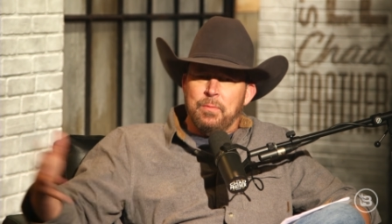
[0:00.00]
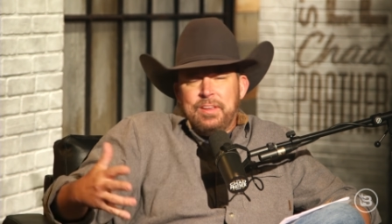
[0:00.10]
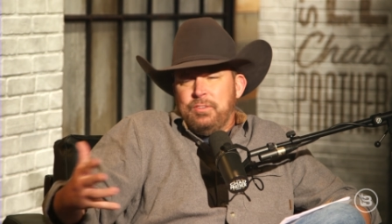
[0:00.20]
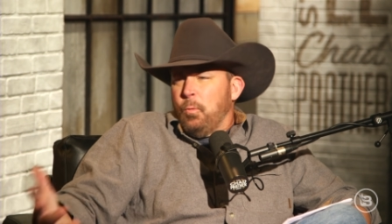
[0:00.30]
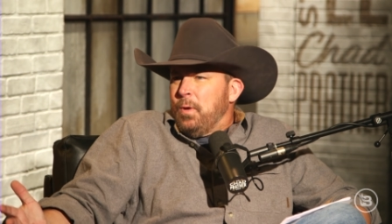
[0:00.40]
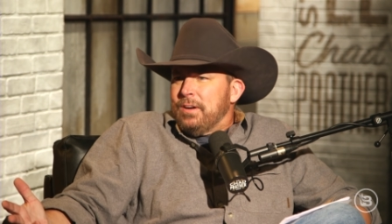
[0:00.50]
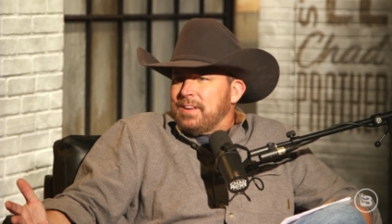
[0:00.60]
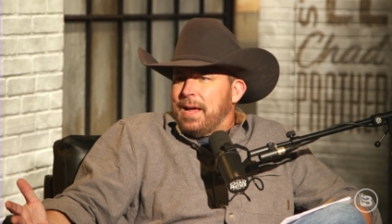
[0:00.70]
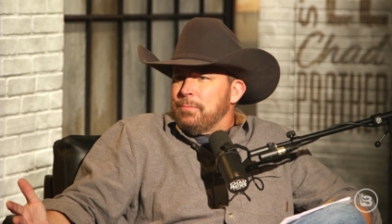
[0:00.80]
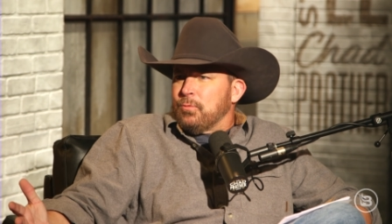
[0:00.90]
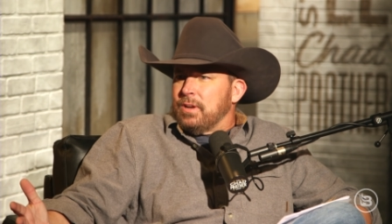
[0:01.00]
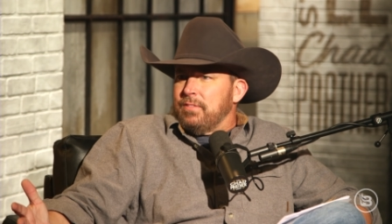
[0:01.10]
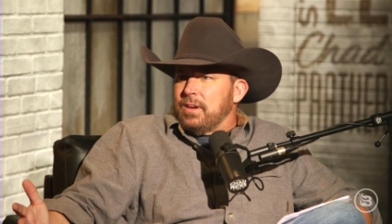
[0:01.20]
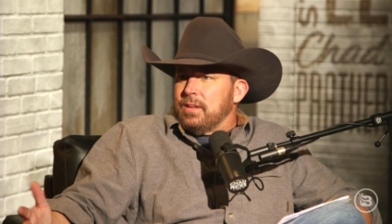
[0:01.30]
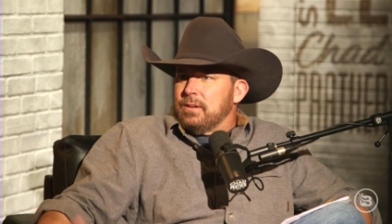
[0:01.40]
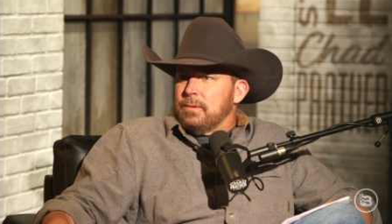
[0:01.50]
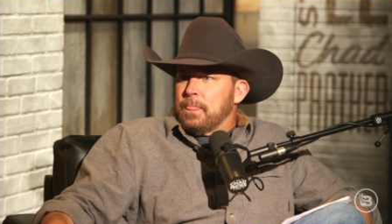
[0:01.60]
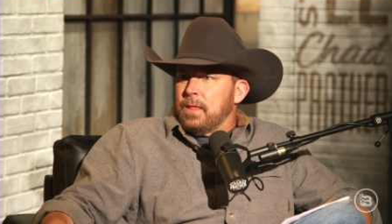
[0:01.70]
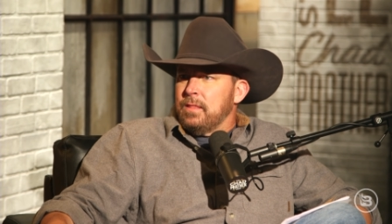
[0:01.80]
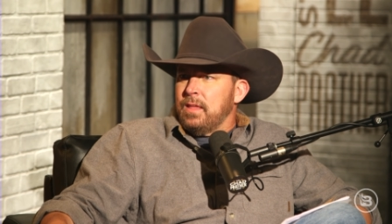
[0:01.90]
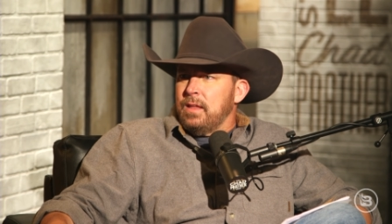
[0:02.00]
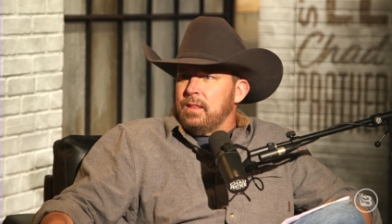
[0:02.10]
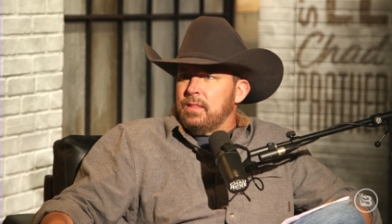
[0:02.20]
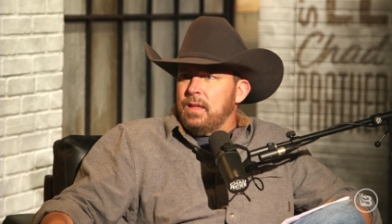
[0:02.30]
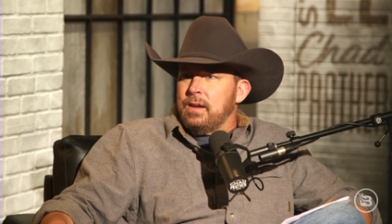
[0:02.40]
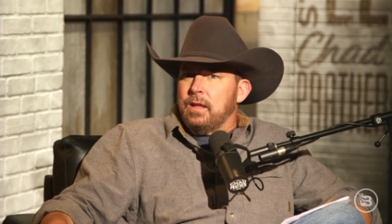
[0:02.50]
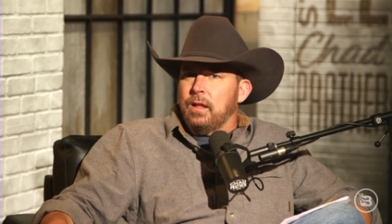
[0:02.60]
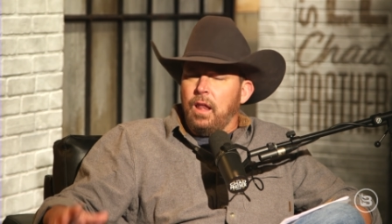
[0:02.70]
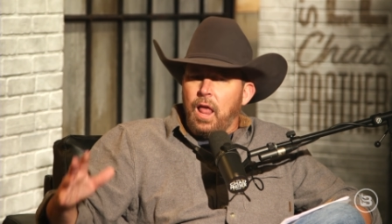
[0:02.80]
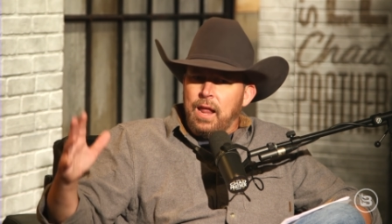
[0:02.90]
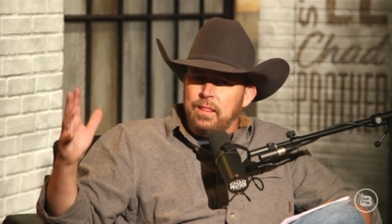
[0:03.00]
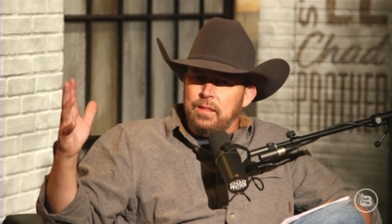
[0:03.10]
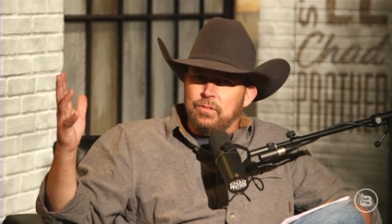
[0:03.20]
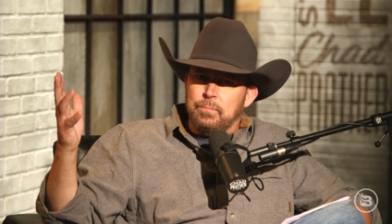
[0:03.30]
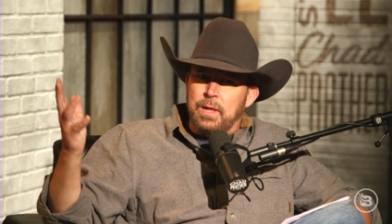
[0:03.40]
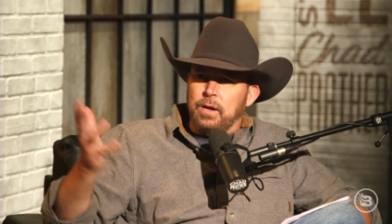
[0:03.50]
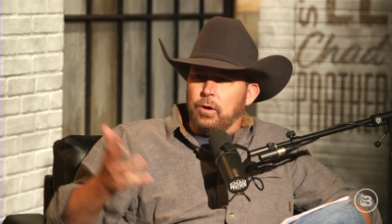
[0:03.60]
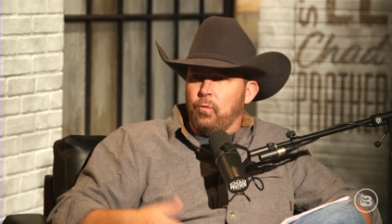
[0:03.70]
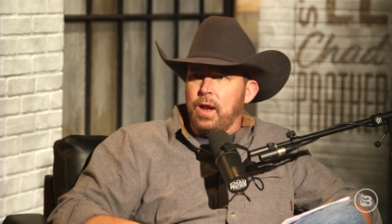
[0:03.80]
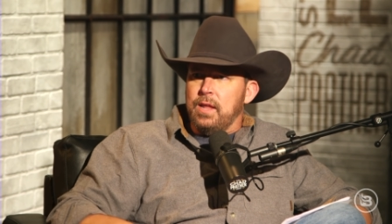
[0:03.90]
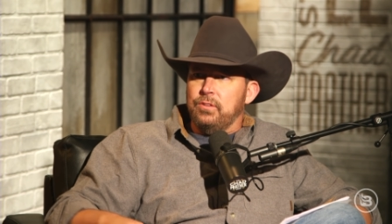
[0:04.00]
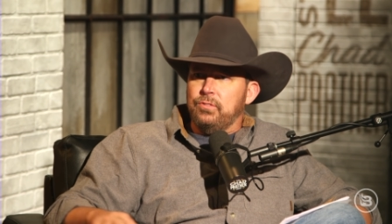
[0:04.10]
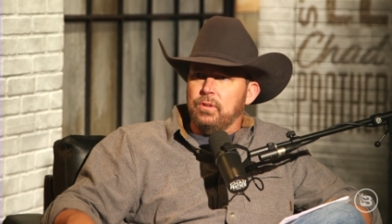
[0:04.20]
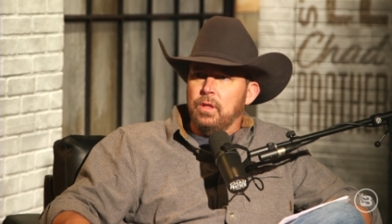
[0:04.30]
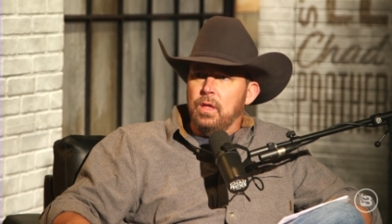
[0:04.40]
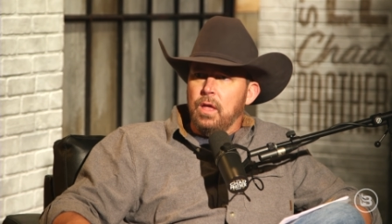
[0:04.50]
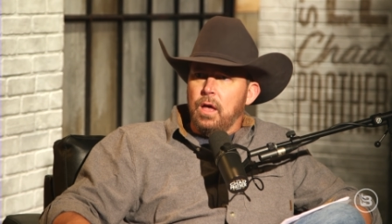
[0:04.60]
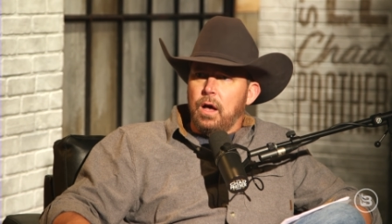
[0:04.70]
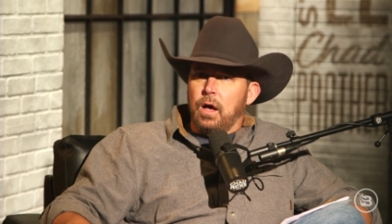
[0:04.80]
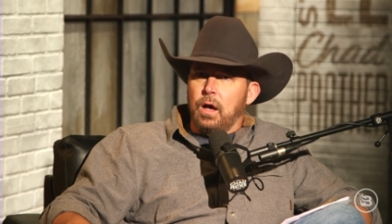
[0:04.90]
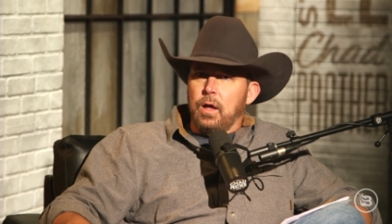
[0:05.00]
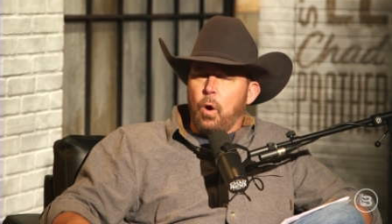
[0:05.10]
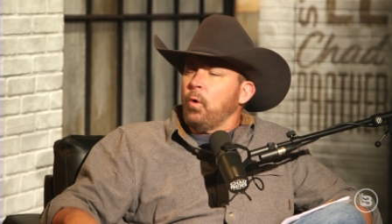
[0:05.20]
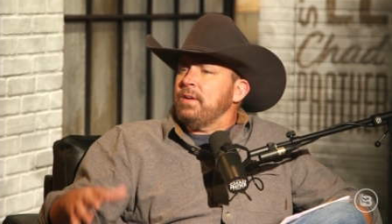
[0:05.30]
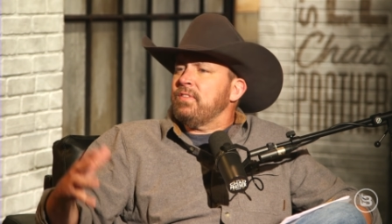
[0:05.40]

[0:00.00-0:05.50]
member. These are weird times we're living yeah. in. That that a lot of this is being erased, uh, or